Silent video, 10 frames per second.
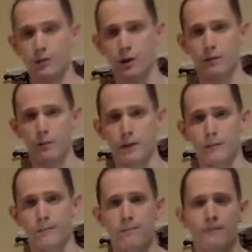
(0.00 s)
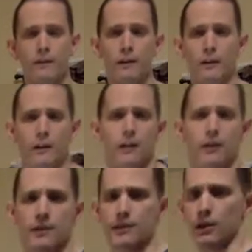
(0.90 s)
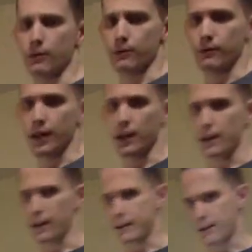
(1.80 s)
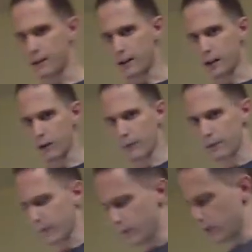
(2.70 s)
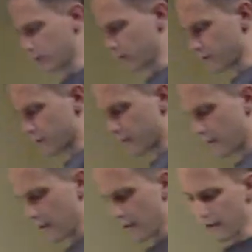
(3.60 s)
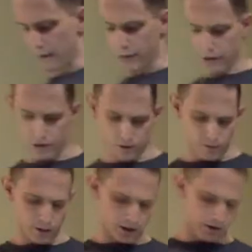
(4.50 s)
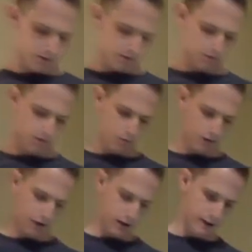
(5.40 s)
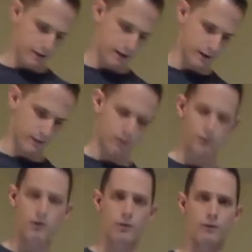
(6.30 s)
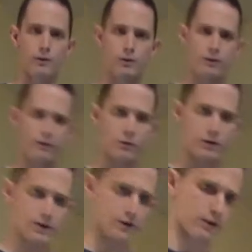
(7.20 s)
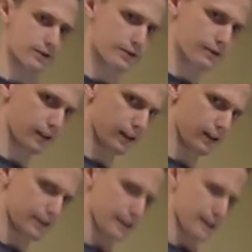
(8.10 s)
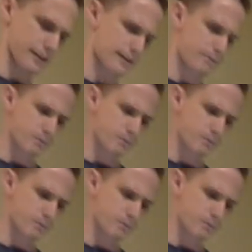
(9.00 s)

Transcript: We'll go from there. So, like I said, kind of wrapping up the units. This should be one of the last lessons before we start reviewing for this unit's test.